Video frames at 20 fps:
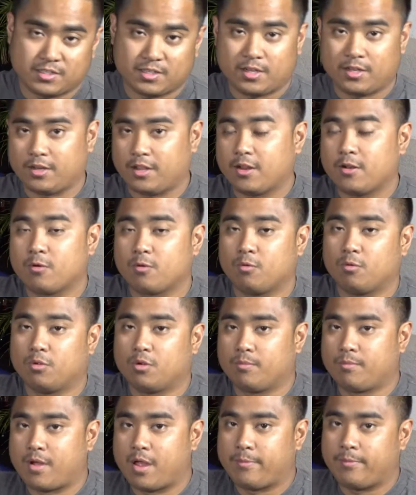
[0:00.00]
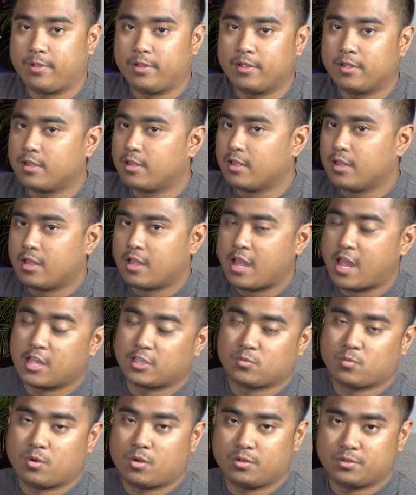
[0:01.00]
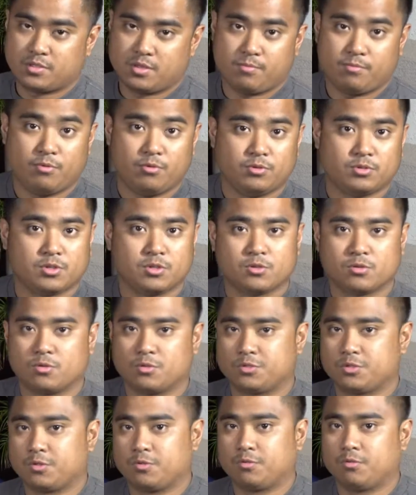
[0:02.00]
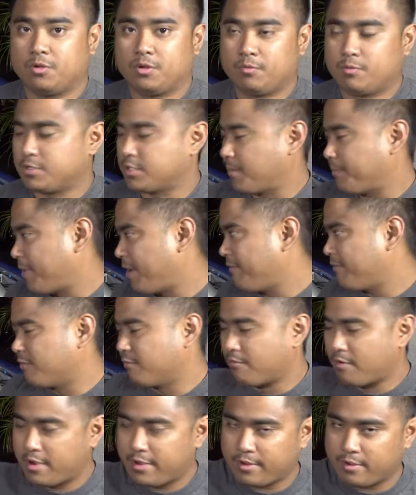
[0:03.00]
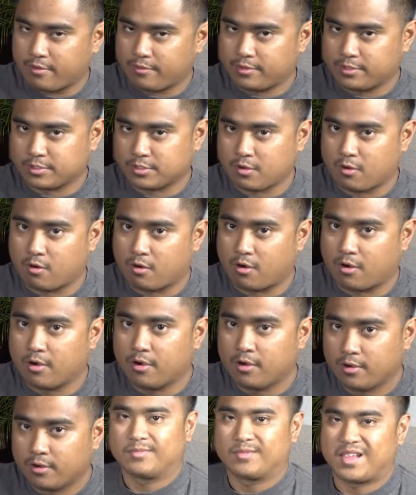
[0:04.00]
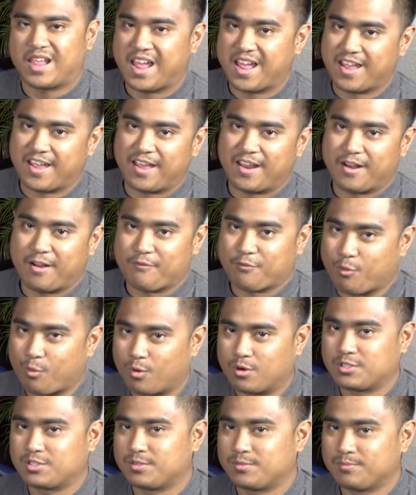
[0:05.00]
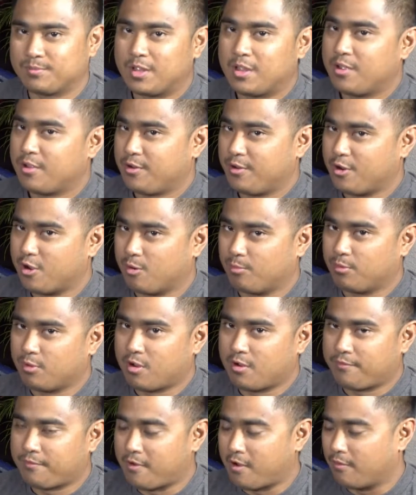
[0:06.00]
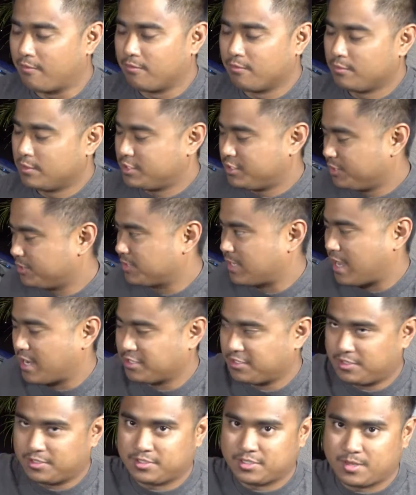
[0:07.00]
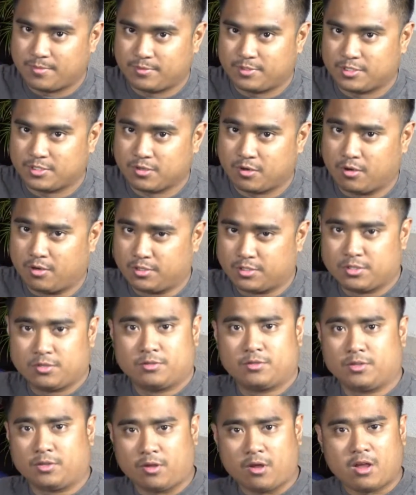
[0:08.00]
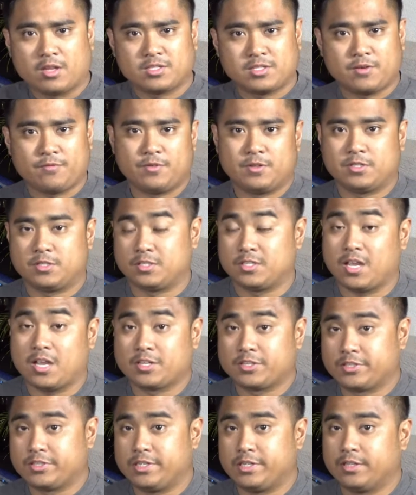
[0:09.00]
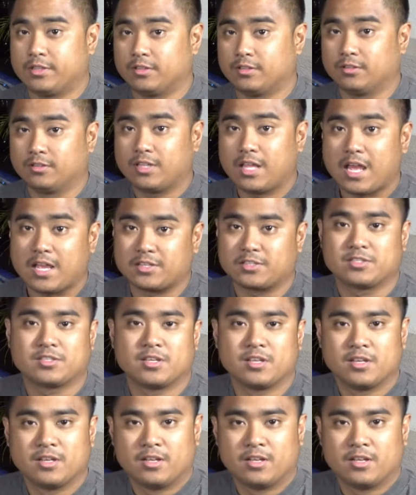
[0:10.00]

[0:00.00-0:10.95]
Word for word: side intercooler piping, as well as the boost control solenoid, which I'm not even running on this car, and of course, no blow off valve, which is actually the same as this car. So the cost difference is actually less.